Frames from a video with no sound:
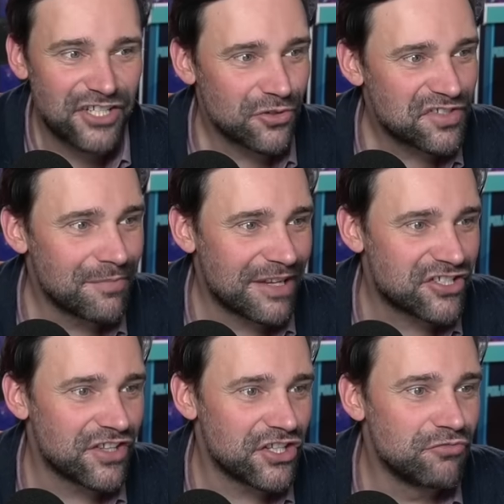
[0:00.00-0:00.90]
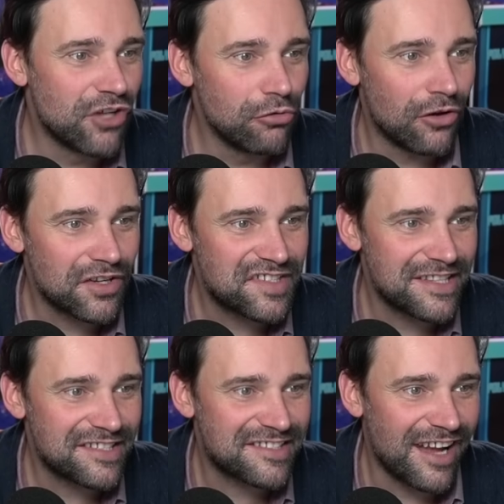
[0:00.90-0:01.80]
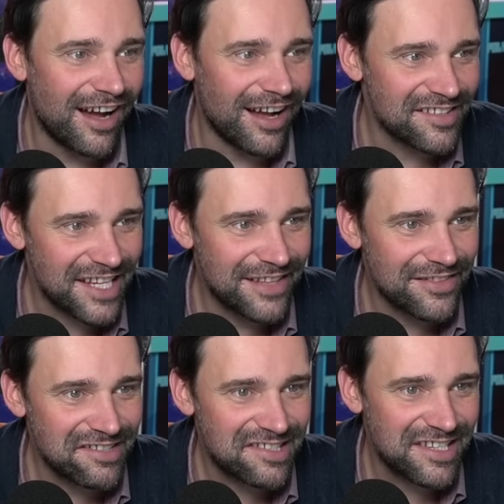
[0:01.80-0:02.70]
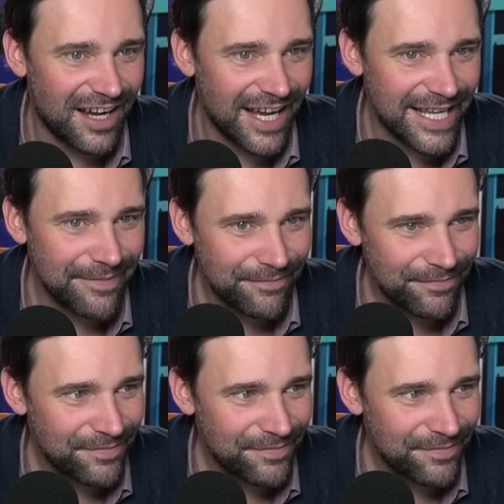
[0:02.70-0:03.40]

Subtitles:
I should also mention that you no longer see the stars in the sky.